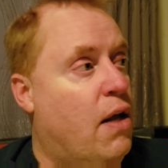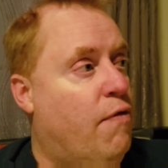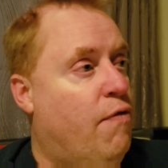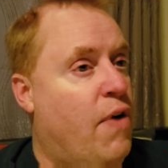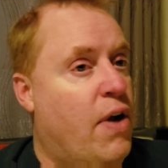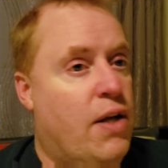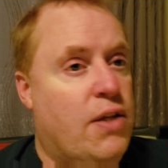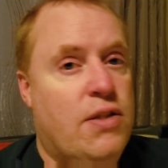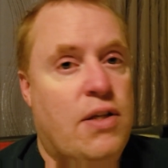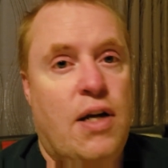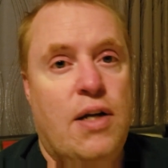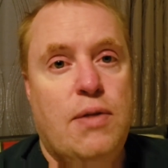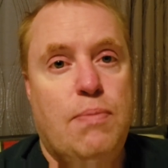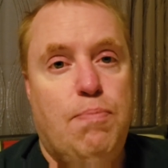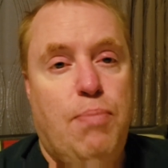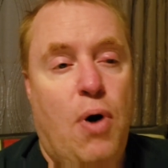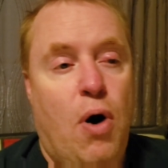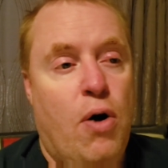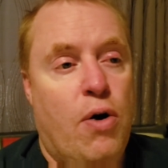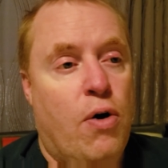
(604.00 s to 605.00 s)
Frankenstein's
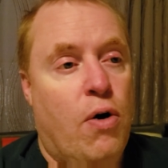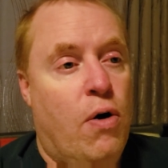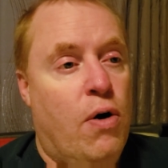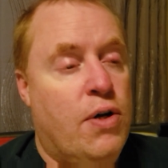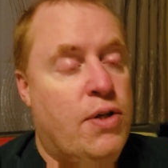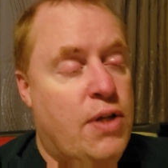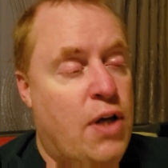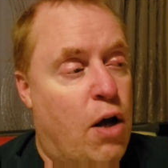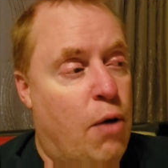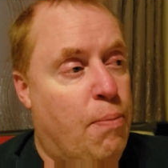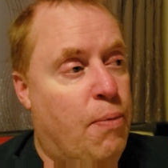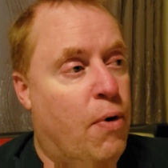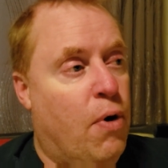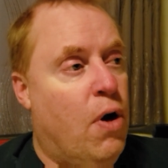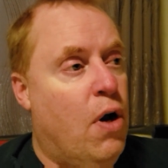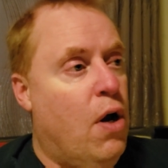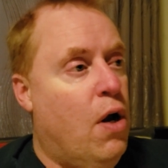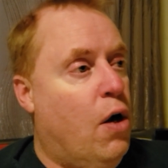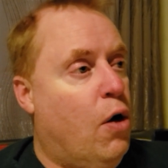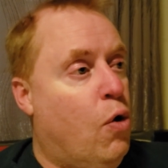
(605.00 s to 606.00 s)
partner, his
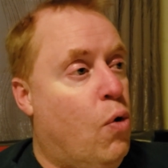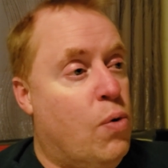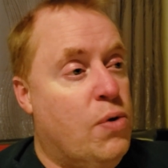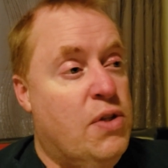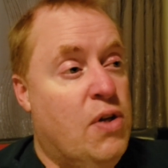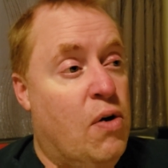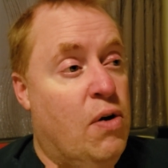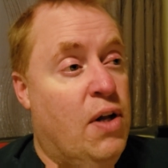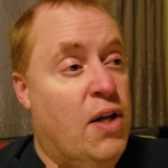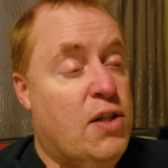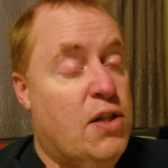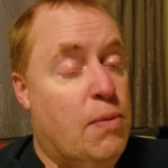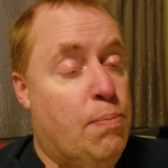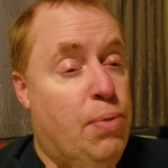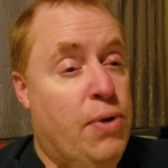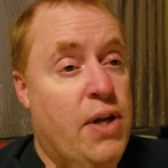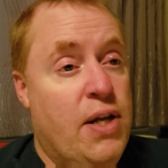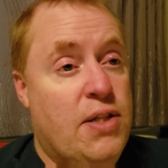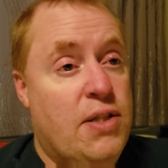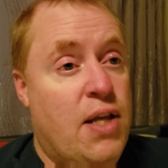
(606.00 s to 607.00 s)
helper, goes out and gets the
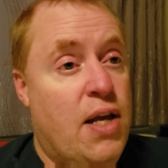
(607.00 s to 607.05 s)
police.